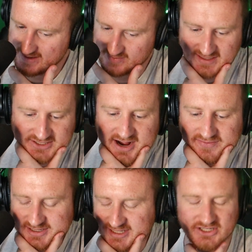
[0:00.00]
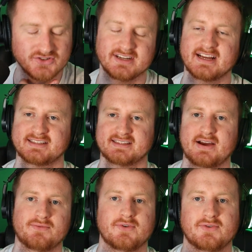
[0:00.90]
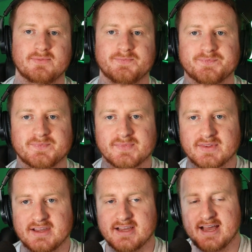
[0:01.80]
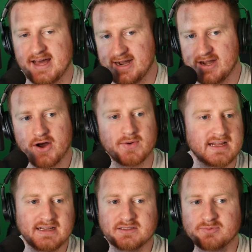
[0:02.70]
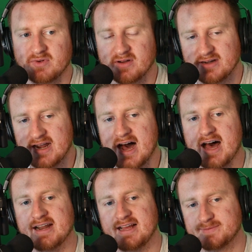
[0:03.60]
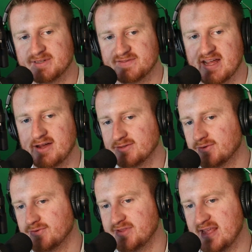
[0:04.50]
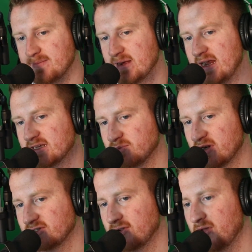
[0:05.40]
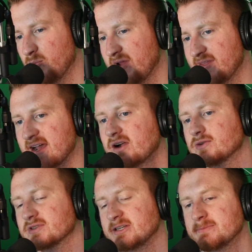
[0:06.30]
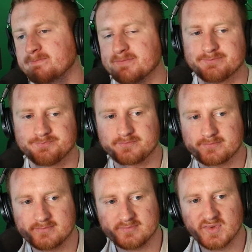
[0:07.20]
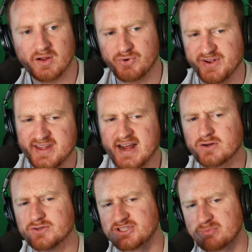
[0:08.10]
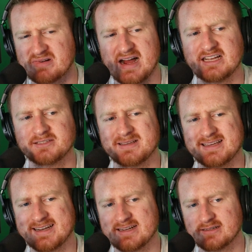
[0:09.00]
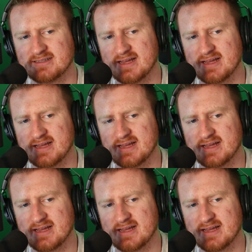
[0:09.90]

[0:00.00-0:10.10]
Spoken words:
I would think Javelin Guidry gets that role. And I know he's not as much of a household name guy as Bryce Hall and Brandon Echols. And Brandon Echols surprised me, and